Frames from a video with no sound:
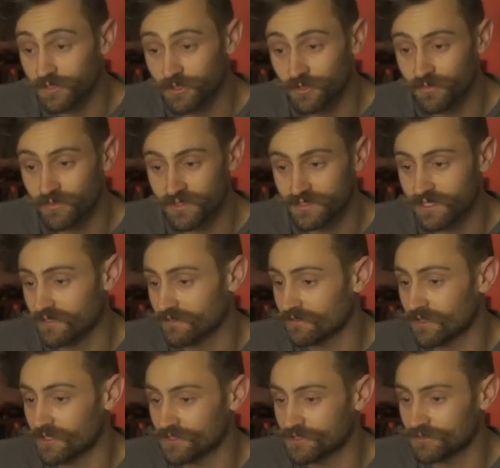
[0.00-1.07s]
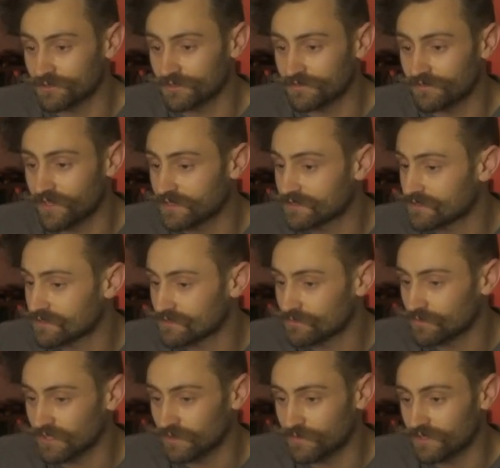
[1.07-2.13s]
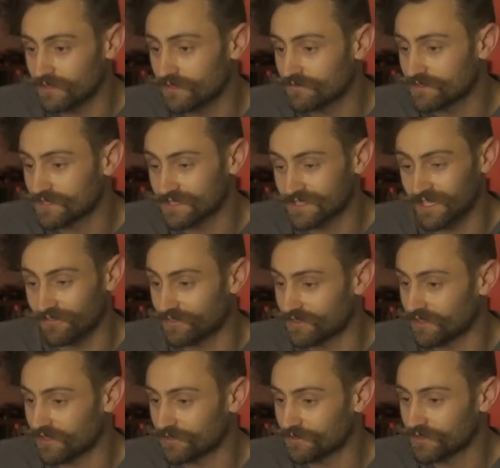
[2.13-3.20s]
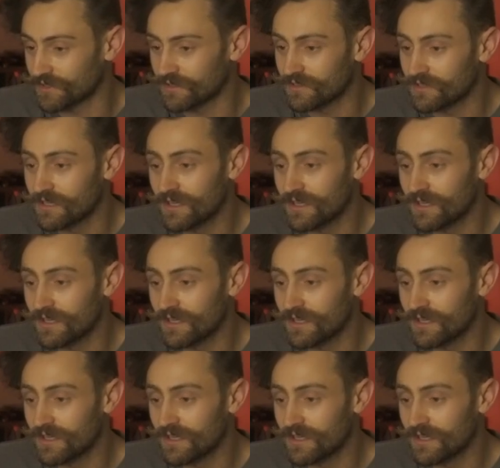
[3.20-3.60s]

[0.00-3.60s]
hope that technological advances will let me live to 700,